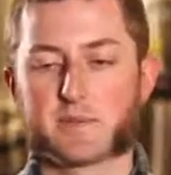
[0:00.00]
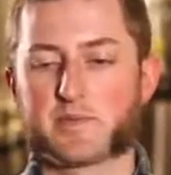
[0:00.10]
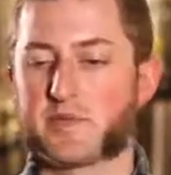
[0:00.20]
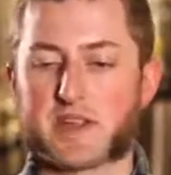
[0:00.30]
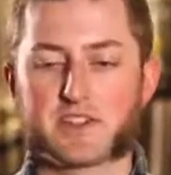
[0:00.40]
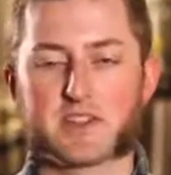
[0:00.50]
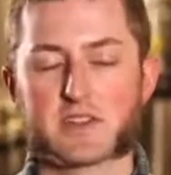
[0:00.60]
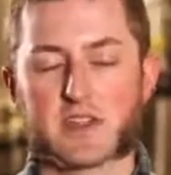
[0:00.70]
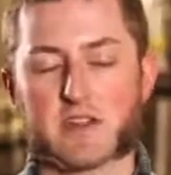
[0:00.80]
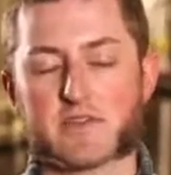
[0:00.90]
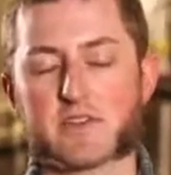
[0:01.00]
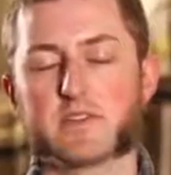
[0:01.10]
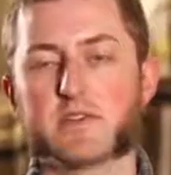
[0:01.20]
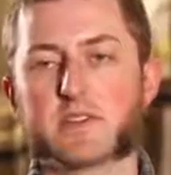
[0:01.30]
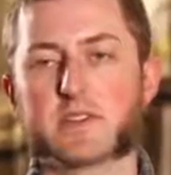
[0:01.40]
spreadsheet that everyone
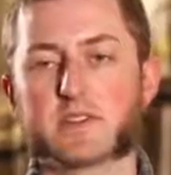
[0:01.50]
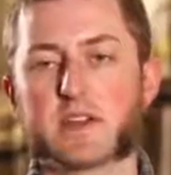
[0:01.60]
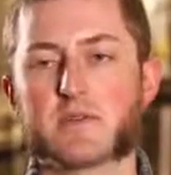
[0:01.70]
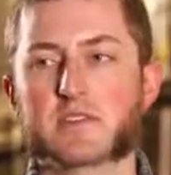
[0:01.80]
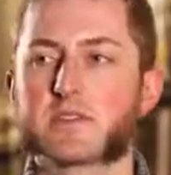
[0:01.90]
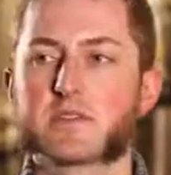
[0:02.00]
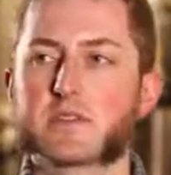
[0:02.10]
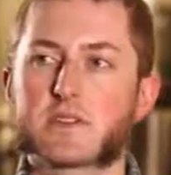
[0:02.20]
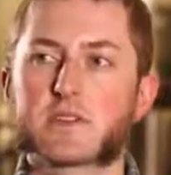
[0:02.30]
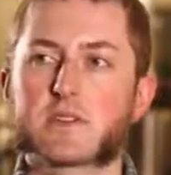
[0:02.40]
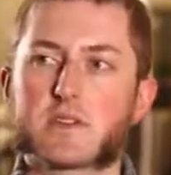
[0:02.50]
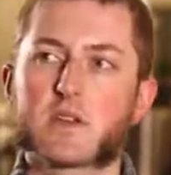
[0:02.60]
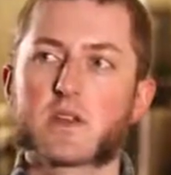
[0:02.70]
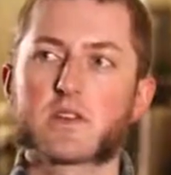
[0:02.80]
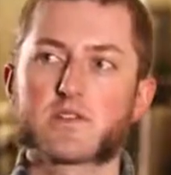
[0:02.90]
uses that was,
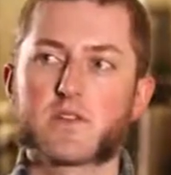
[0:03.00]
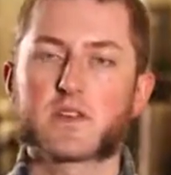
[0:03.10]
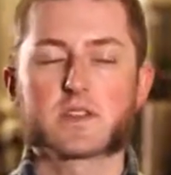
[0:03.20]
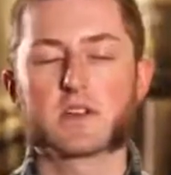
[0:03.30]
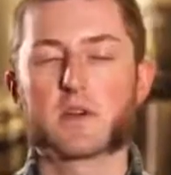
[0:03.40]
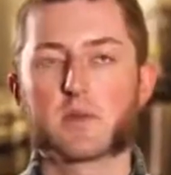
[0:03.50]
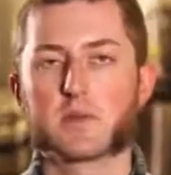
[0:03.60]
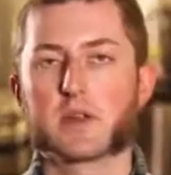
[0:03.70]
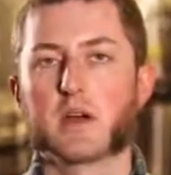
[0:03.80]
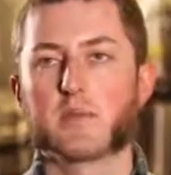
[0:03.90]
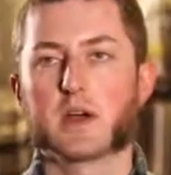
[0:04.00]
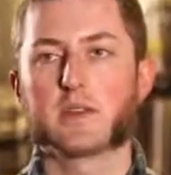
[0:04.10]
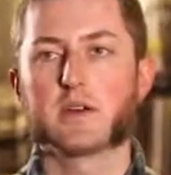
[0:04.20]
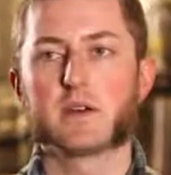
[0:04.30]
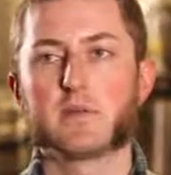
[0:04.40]
as far as I know, put out by
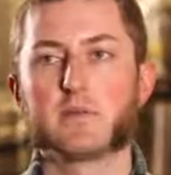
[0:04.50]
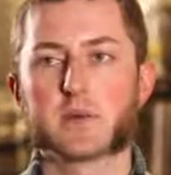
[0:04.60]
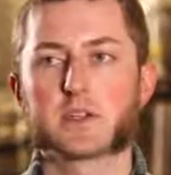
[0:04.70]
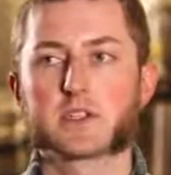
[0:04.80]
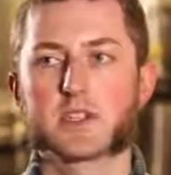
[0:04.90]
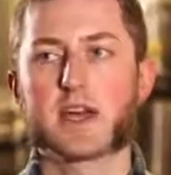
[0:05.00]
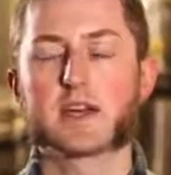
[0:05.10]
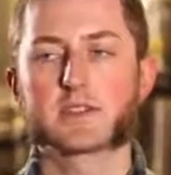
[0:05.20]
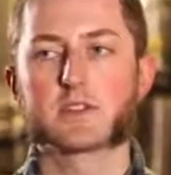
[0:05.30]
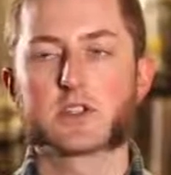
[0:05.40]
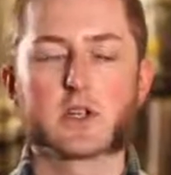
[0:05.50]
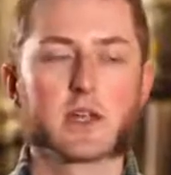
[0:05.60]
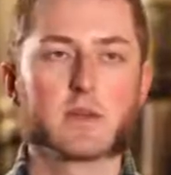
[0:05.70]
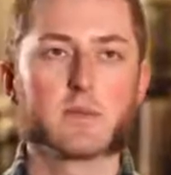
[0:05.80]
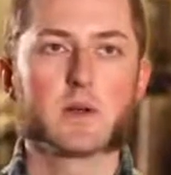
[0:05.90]
the British Tax and
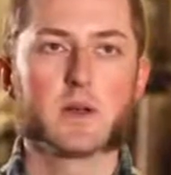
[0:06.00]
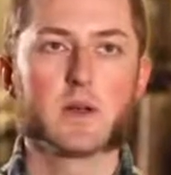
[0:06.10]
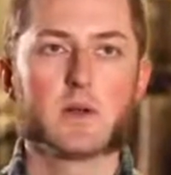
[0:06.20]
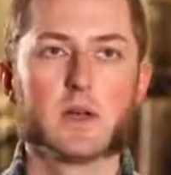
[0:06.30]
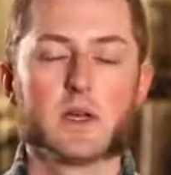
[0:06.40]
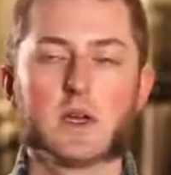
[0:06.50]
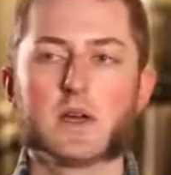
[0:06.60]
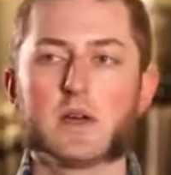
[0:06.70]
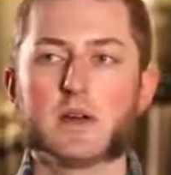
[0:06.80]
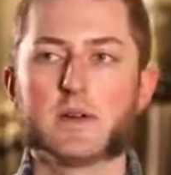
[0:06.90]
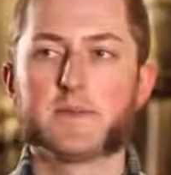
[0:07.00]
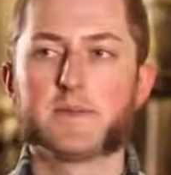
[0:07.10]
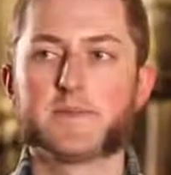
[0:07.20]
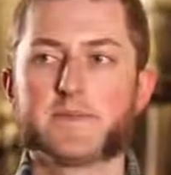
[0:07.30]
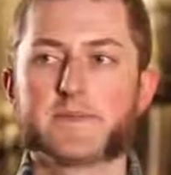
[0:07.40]
Trade Bureau, or
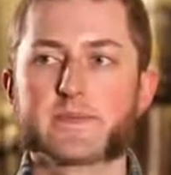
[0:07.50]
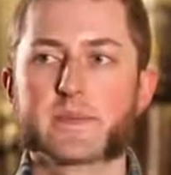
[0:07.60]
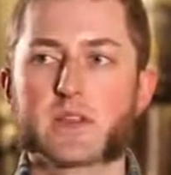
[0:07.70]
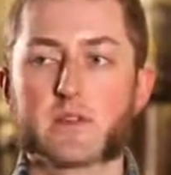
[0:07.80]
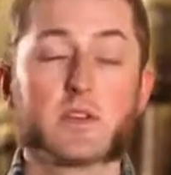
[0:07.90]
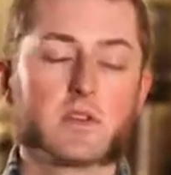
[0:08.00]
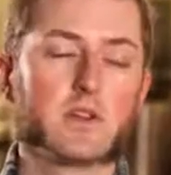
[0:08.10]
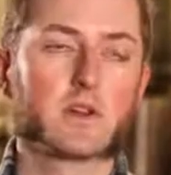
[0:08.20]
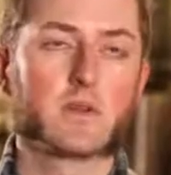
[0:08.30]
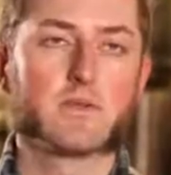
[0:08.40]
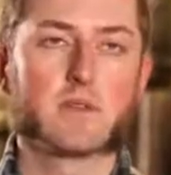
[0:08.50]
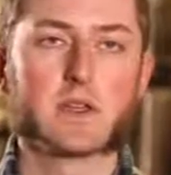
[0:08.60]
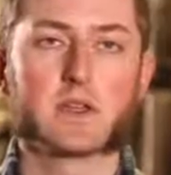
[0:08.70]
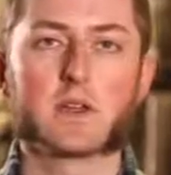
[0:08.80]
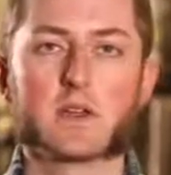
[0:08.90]
the
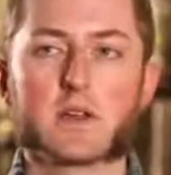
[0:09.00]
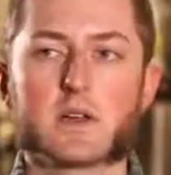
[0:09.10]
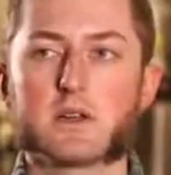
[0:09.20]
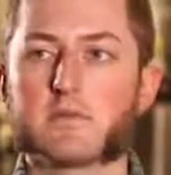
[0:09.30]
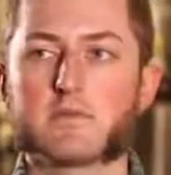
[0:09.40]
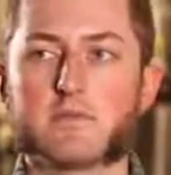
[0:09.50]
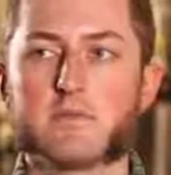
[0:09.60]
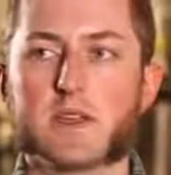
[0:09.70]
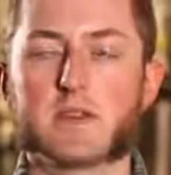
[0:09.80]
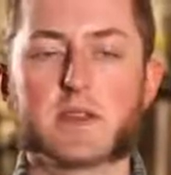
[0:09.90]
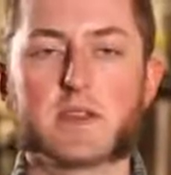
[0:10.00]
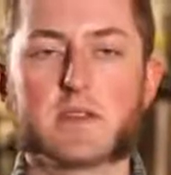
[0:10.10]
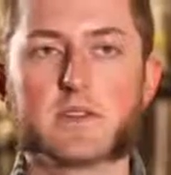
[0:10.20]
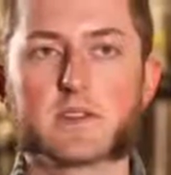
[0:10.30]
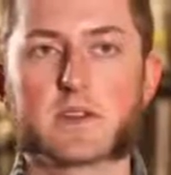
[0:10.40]
equivalent, many, many
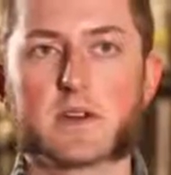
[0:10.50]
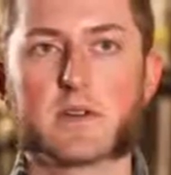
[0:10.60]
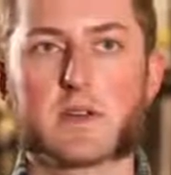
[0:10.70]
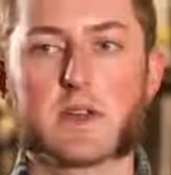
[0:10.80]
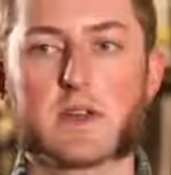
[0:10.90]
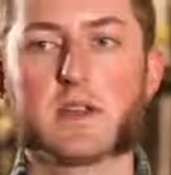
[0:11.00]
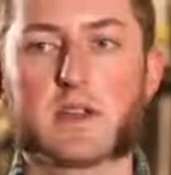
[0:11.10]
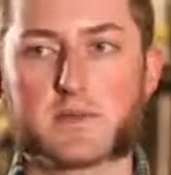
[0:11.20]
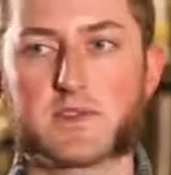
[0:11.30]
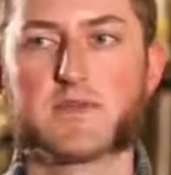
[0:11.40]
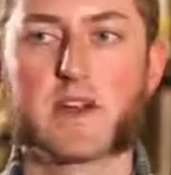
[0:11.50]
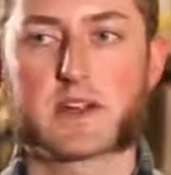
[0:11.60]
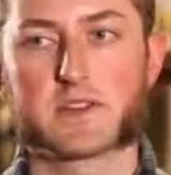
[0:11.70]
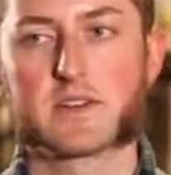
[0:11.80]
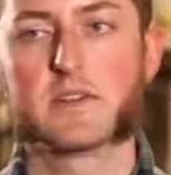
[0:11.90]
years ago, and it helps you
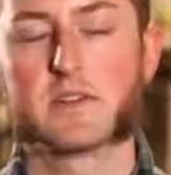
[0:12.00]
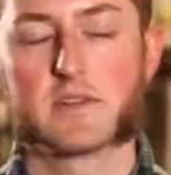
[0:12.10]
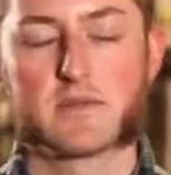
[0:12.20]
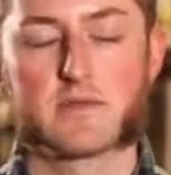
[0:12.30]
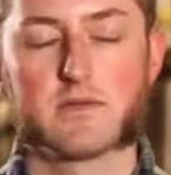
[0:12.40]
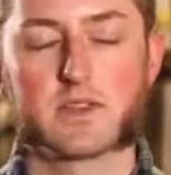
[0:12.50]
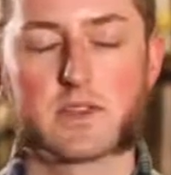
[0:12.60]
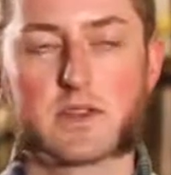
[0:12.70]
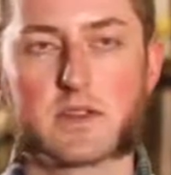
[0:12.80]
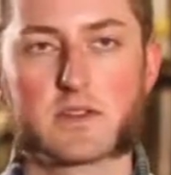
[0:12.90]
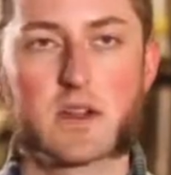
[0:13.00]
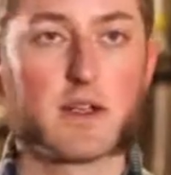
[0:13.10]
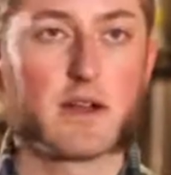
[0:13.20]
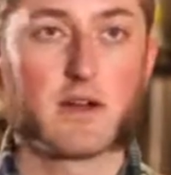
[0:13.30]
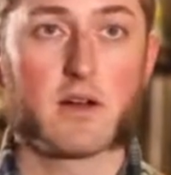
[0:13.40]
factor to reach the target
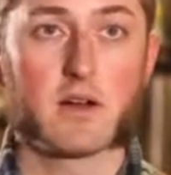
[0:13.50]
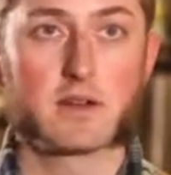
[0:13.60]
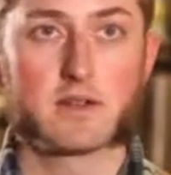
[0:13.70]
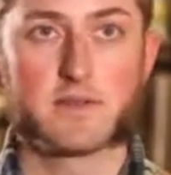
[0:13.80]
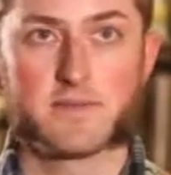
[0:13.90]
alcohol content.